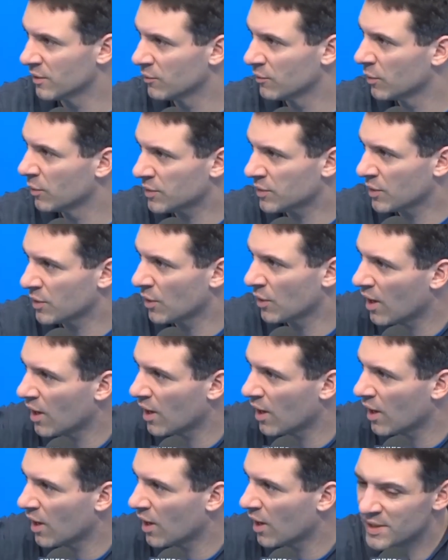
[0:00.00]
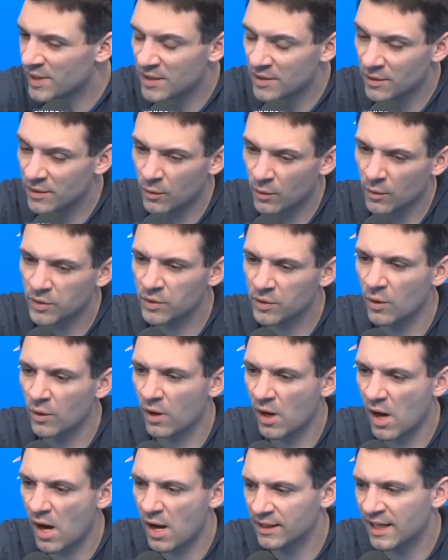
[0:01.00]
of what's going on in the season or what's
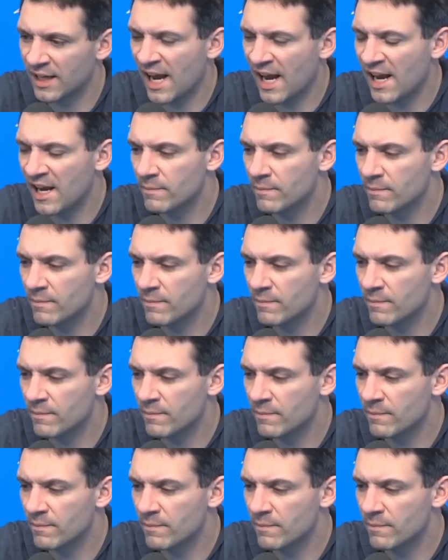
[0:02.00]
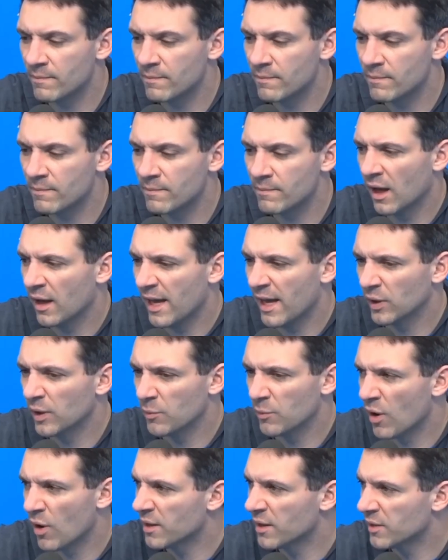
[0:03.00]
going on in the game. And it's
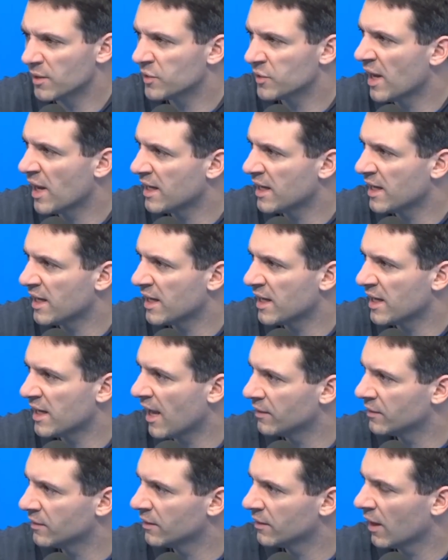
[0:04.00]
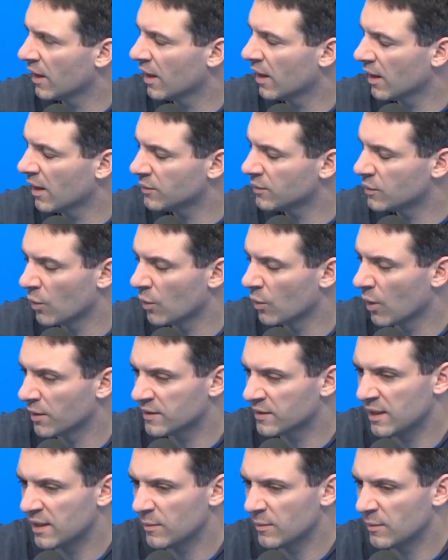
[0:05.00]
really brought a steady hand to our
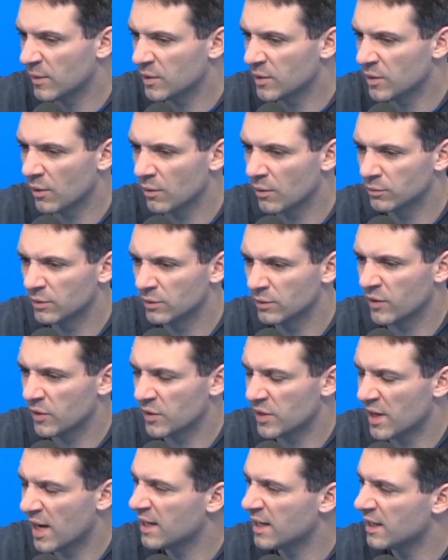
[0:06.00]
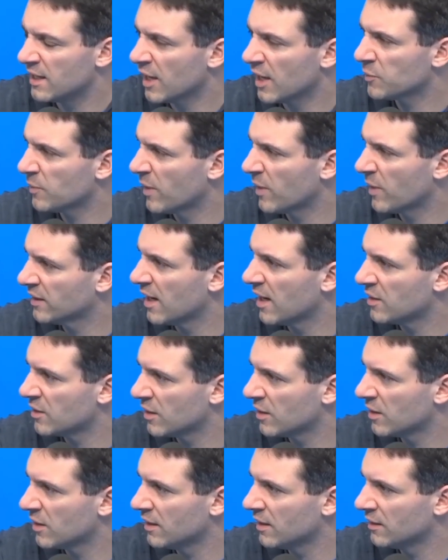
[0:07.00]
team. And so if there's any
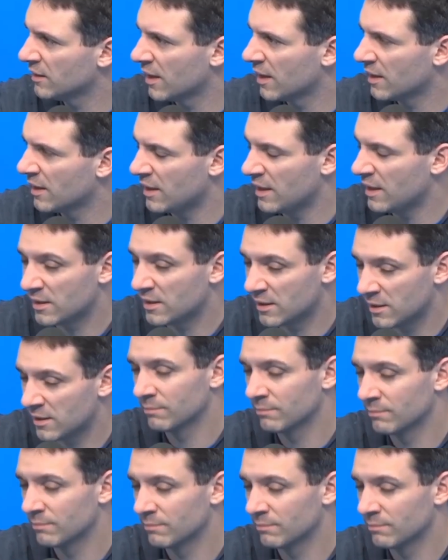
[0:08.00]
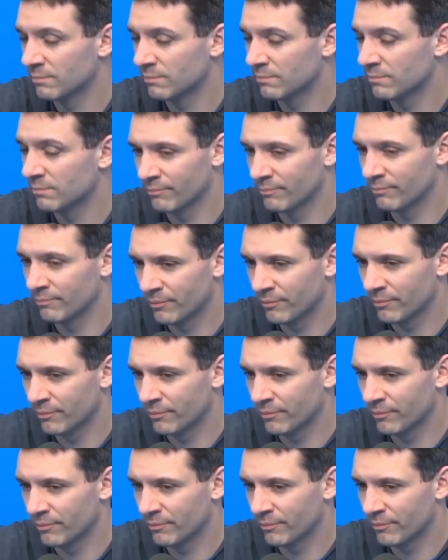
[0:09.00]
expectation that he's, you know,
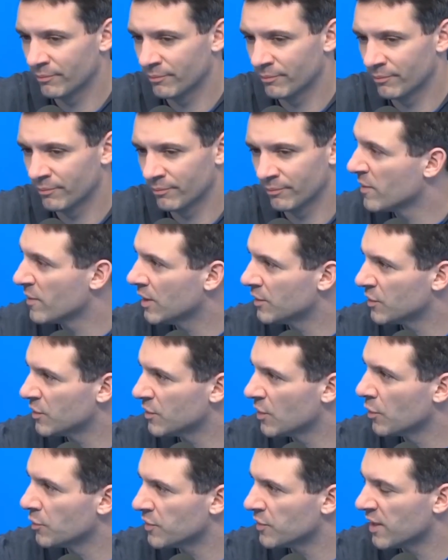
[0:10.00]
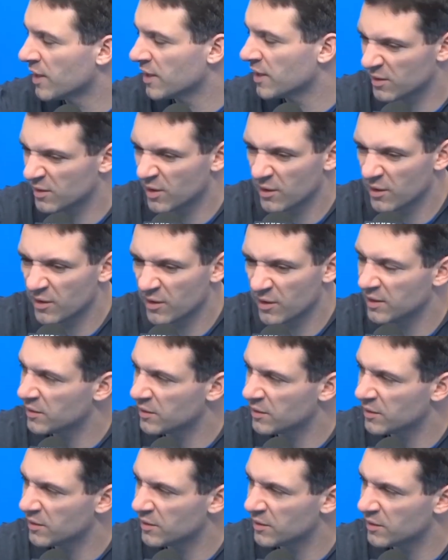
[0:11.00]
formed in me. It's those things. It's the
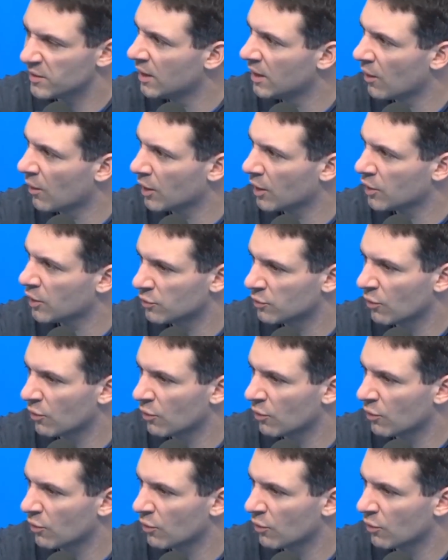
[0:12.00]
things that, you know, are